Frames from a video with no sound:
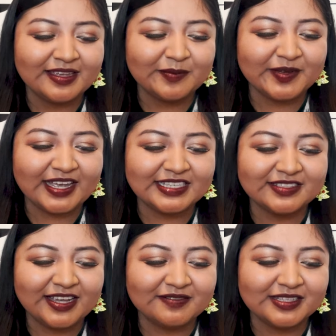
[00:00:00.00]
but I
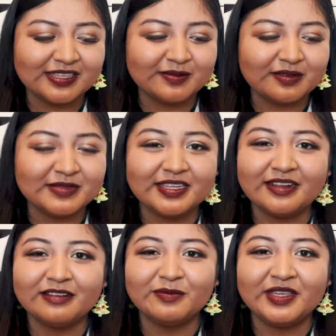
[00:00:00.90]
still have to live up to, you
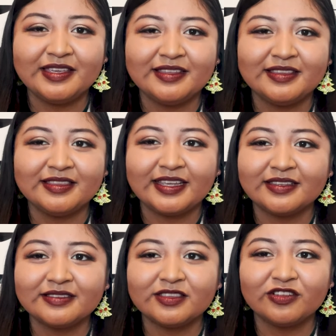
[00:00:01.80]
know, being like
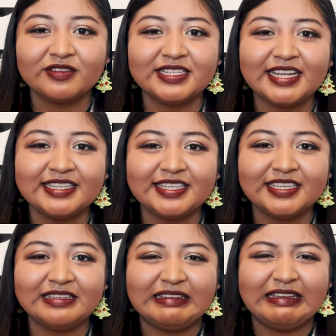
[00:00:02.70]
the rich auntie,